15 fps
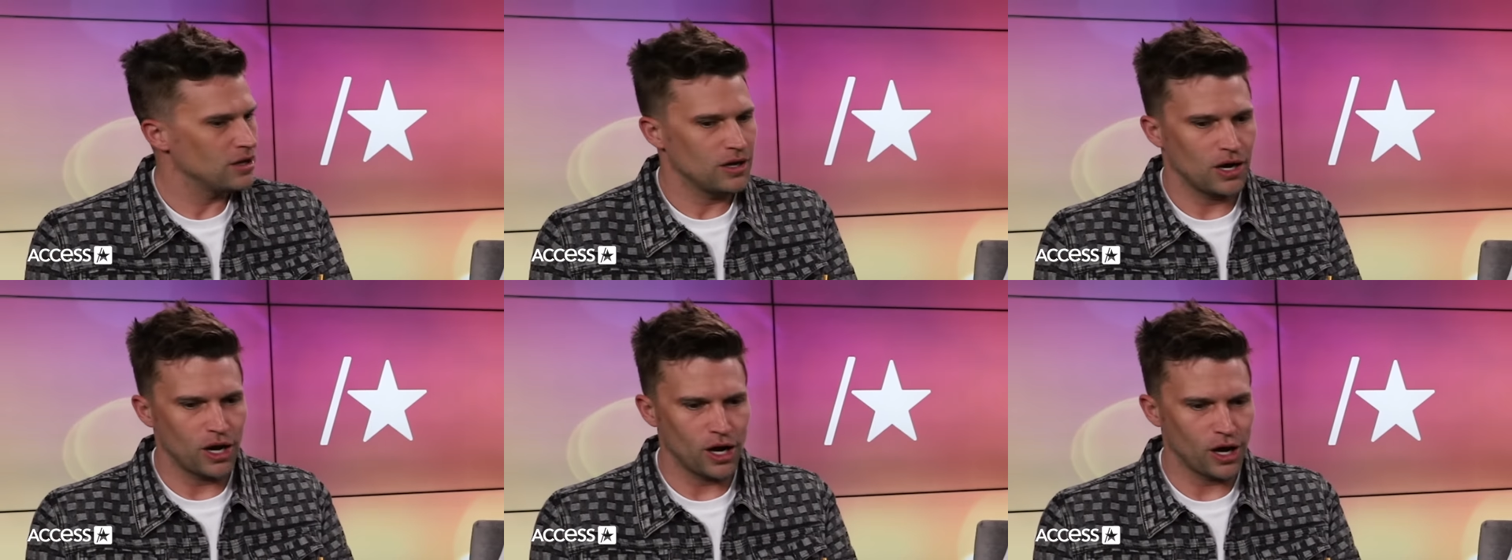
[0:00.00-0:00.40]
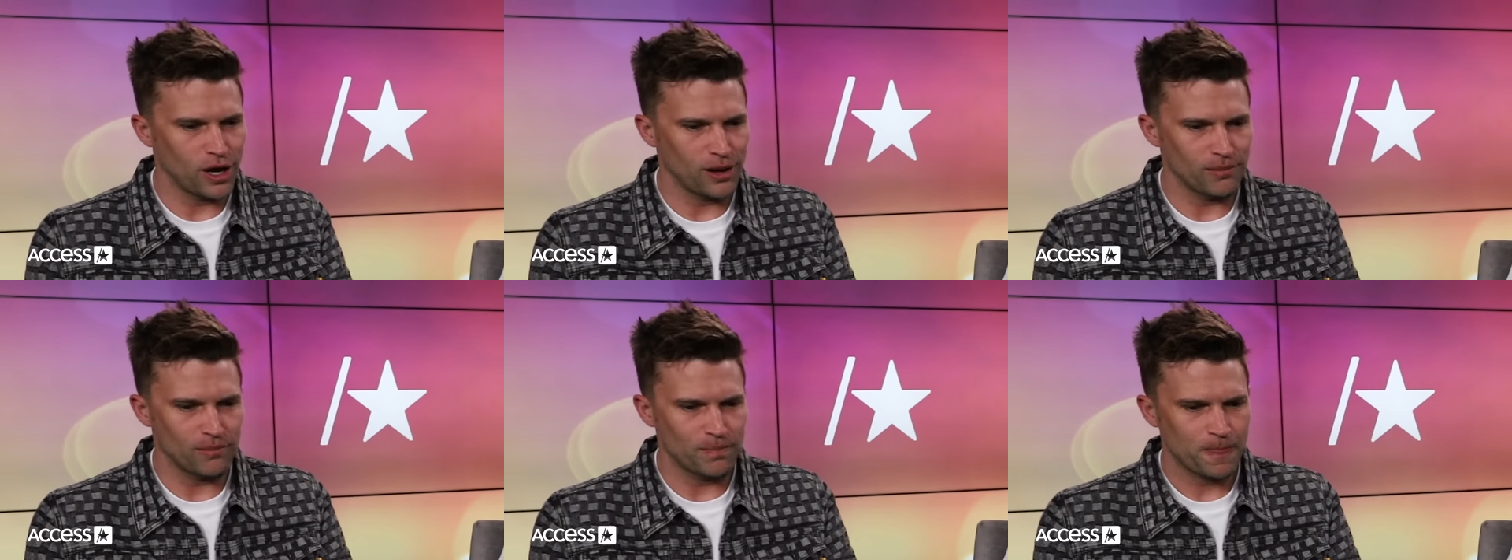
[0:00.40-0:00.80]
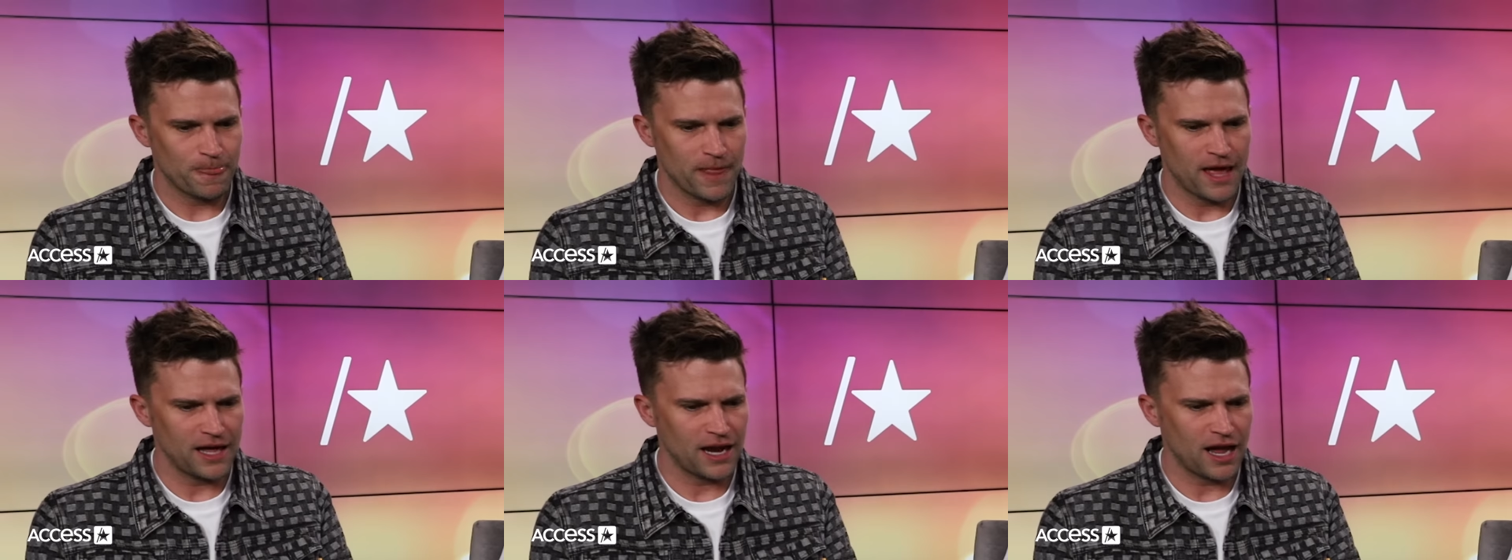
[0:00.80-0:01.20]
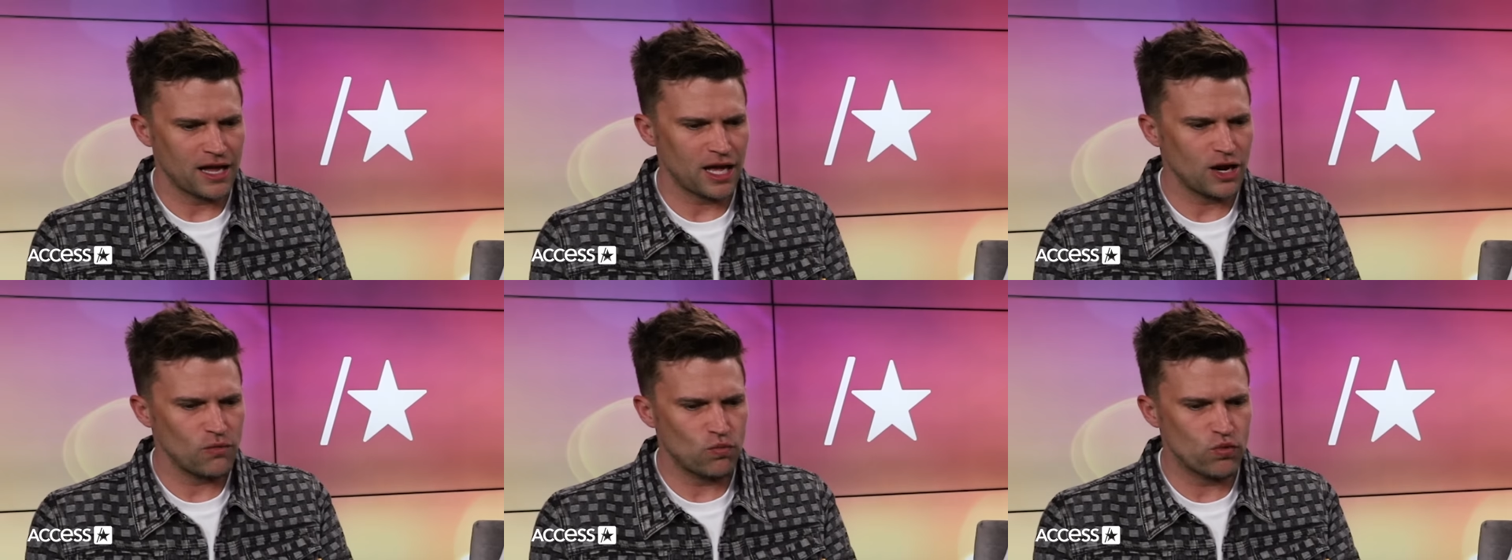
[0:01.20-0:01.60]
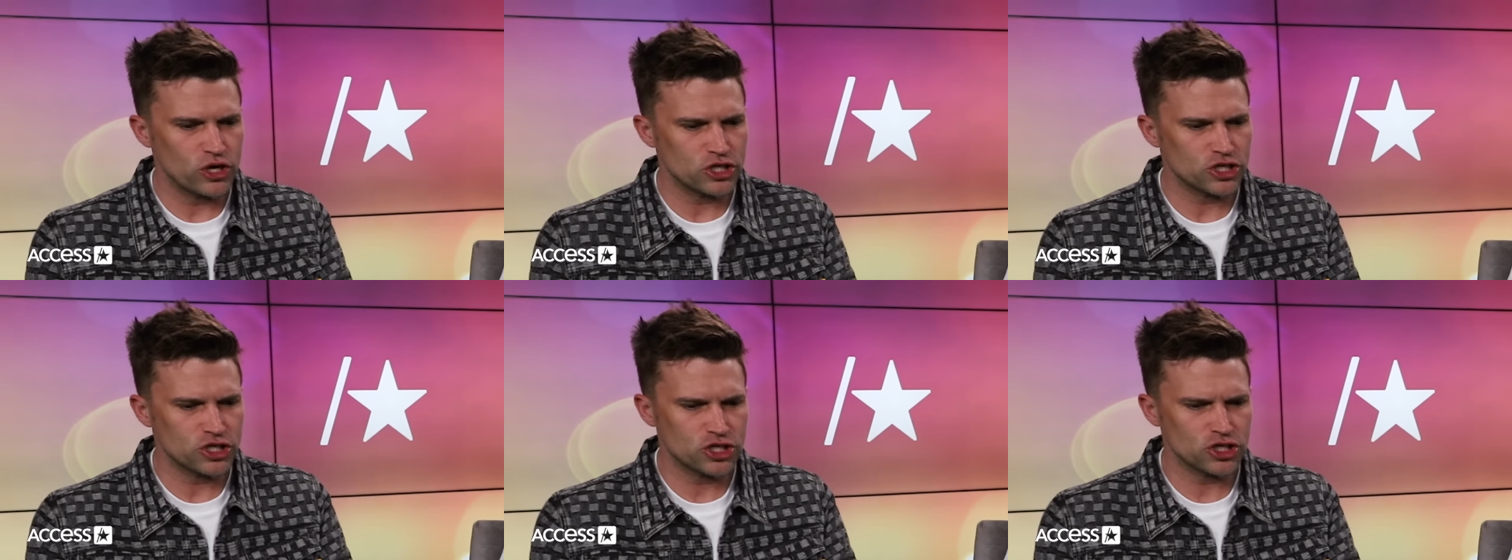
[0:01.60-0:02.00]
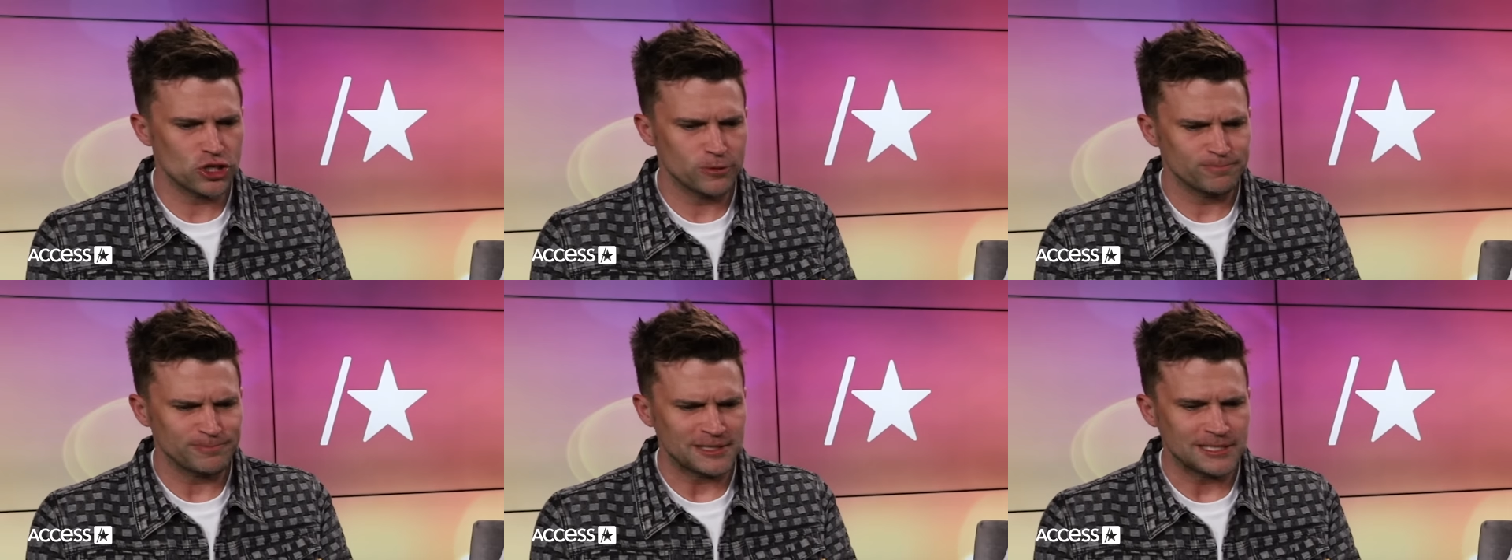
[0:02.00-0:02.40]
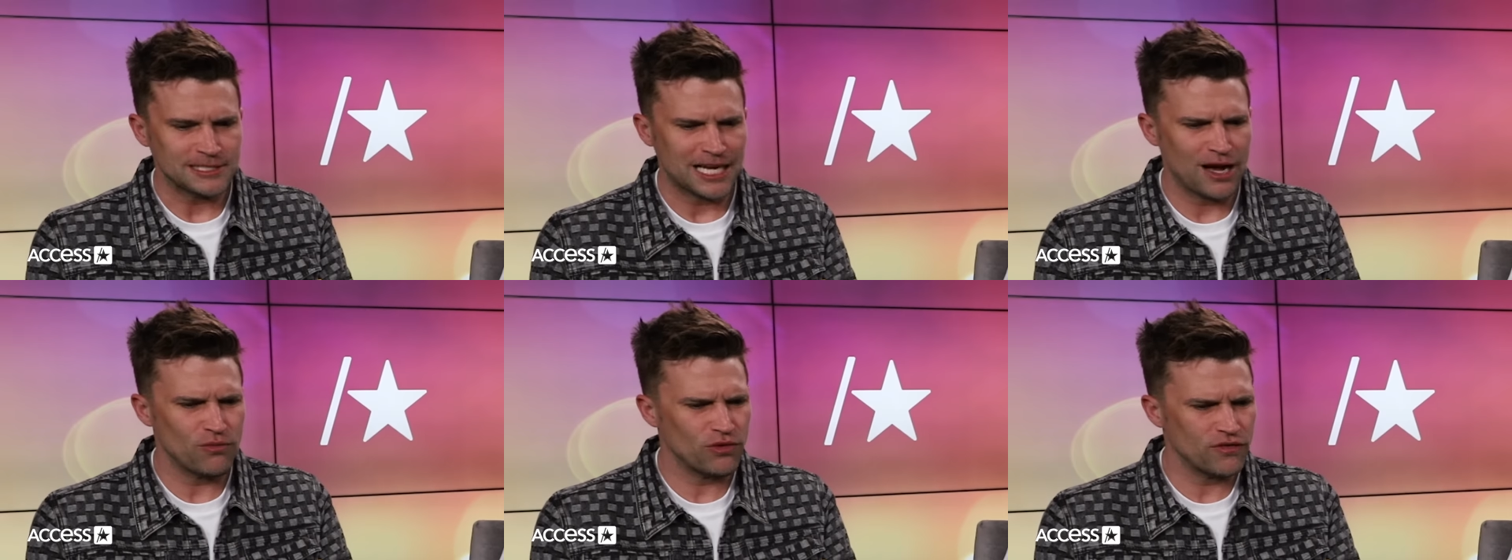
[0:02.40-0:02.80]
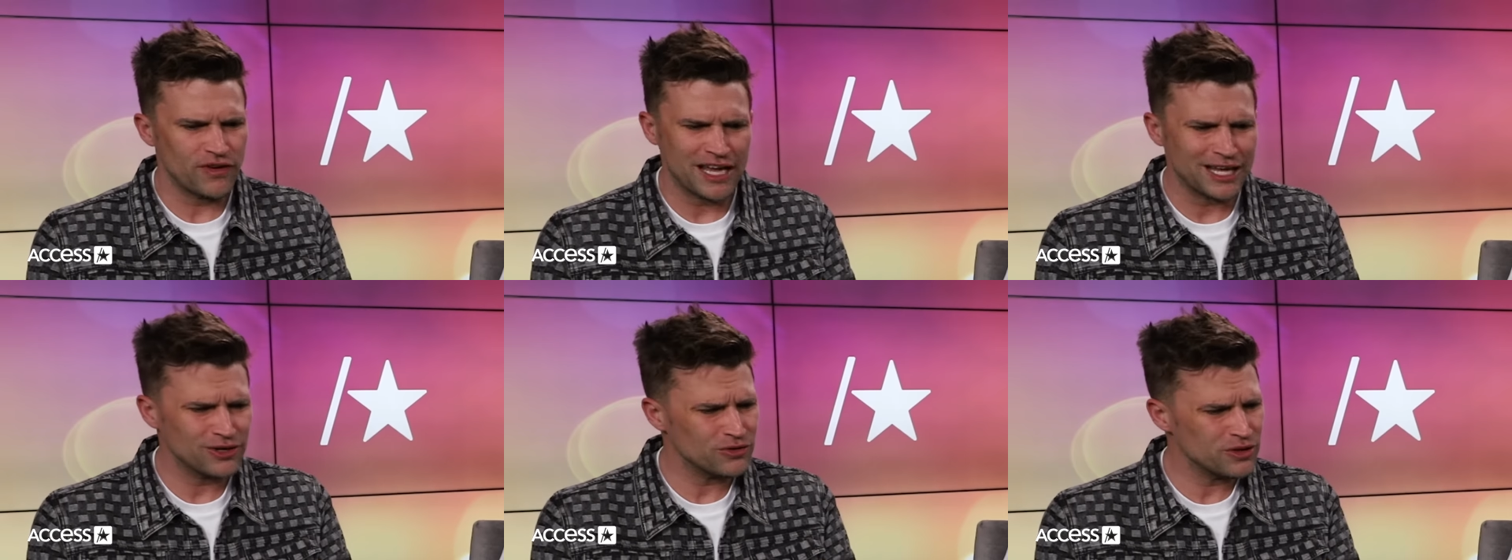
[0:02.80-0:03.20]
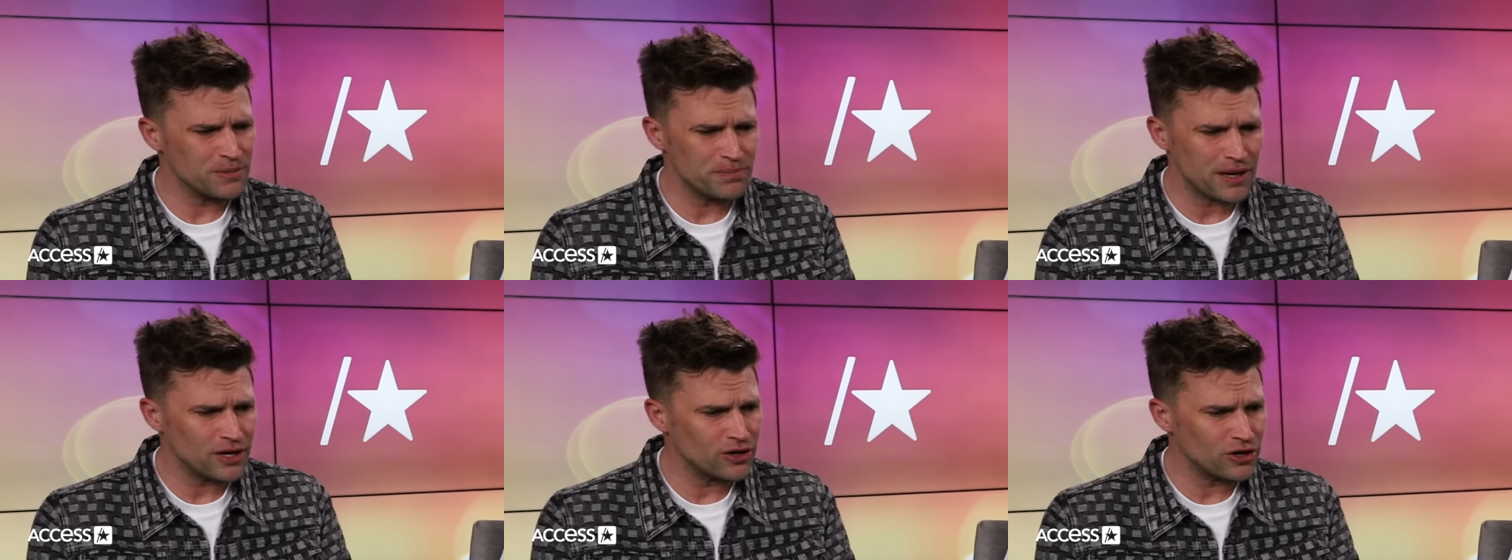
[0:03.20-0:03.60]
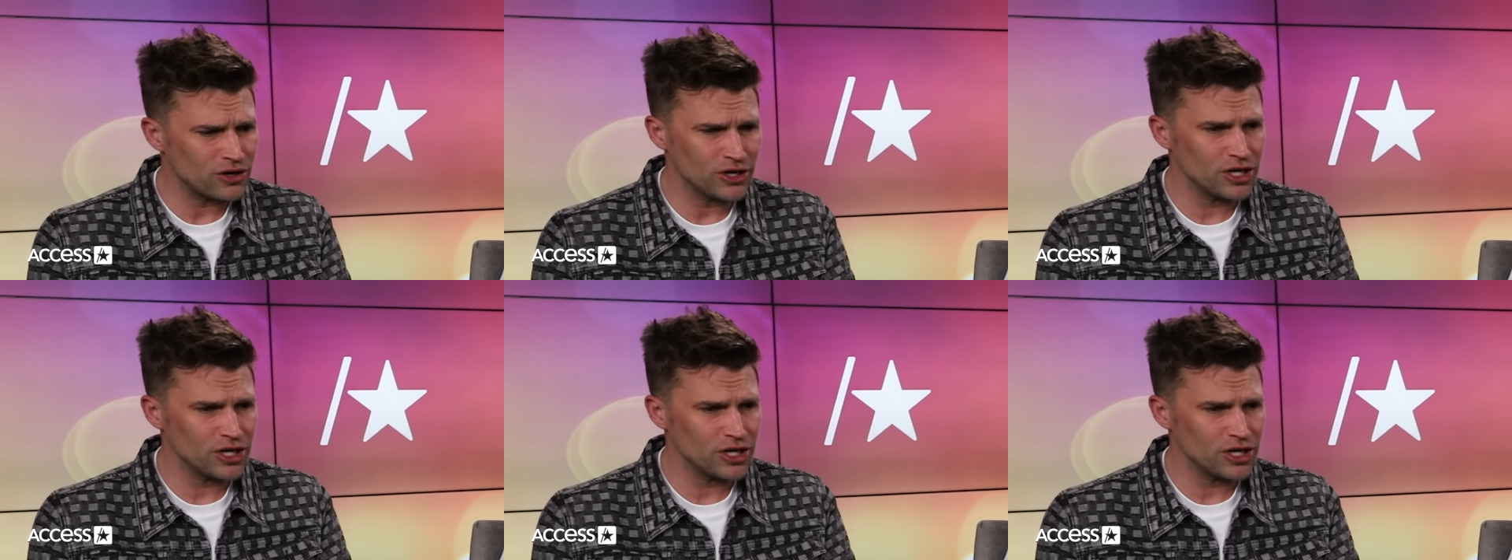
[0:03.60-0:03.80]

um, and I kind of wish I would have handled it better.